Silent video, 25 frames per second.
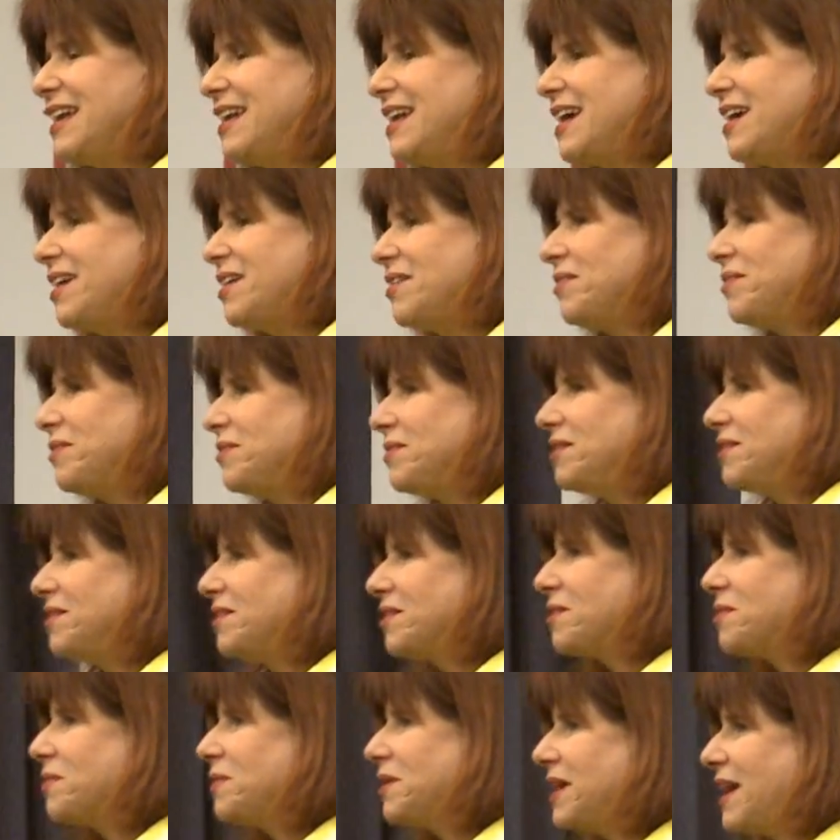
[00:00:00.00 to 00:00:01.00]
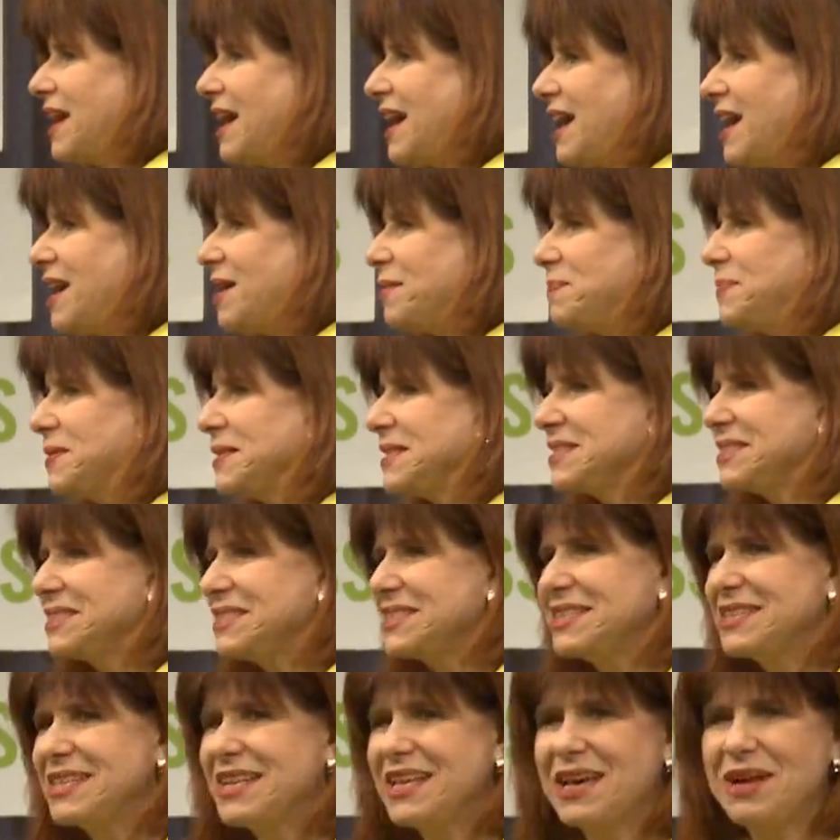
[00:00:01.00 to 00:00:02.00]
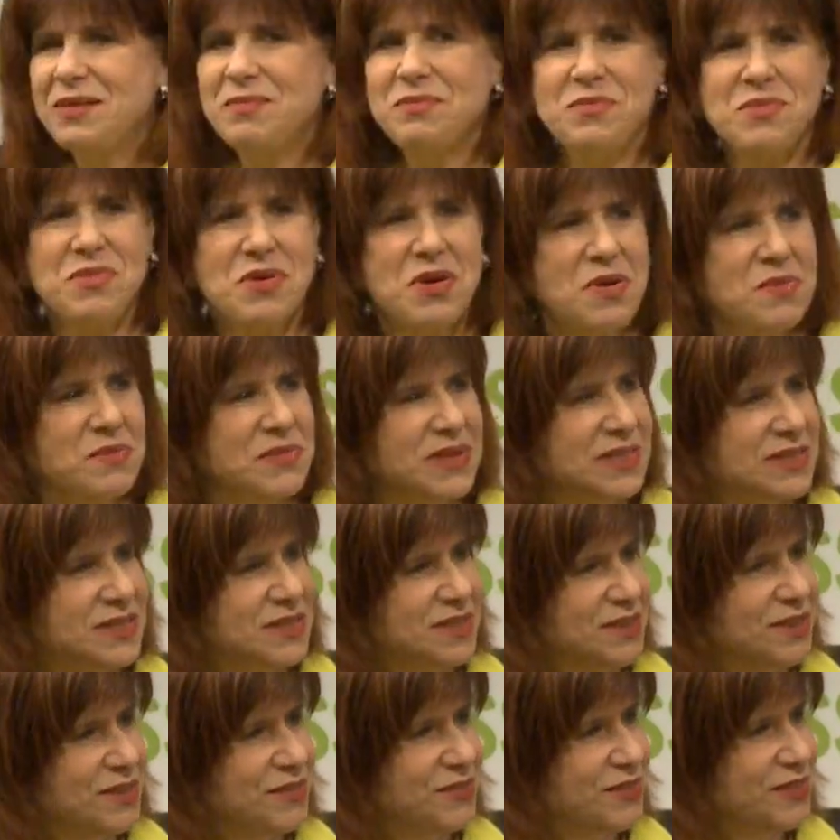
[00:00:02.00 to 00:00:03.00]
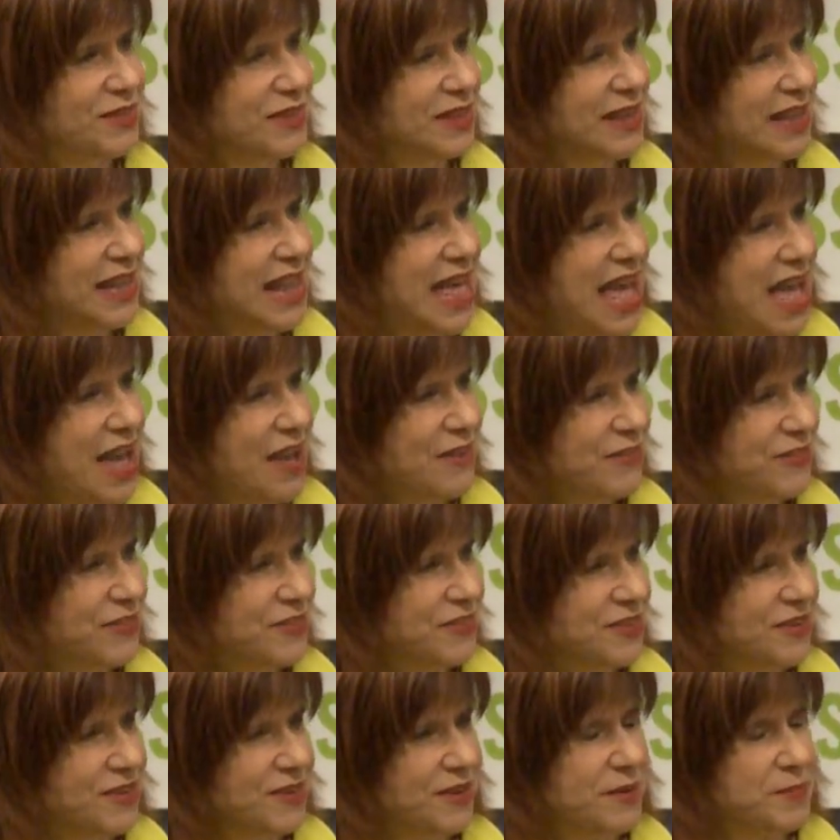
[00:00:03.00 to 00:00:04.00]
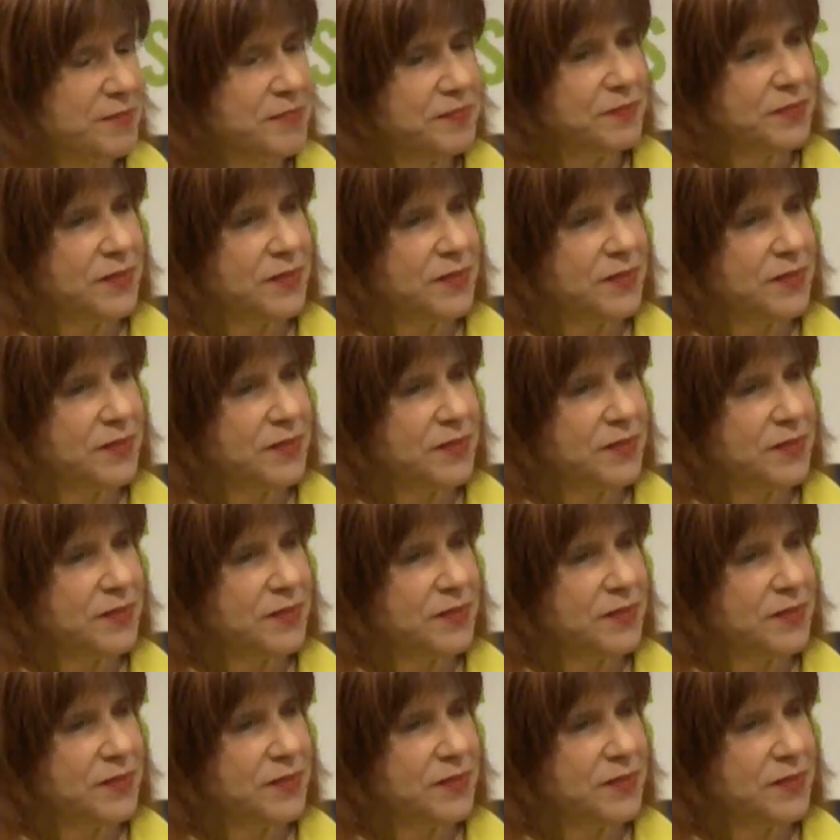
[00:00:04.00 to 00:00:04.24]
Now, look what happens in that moment of laughter.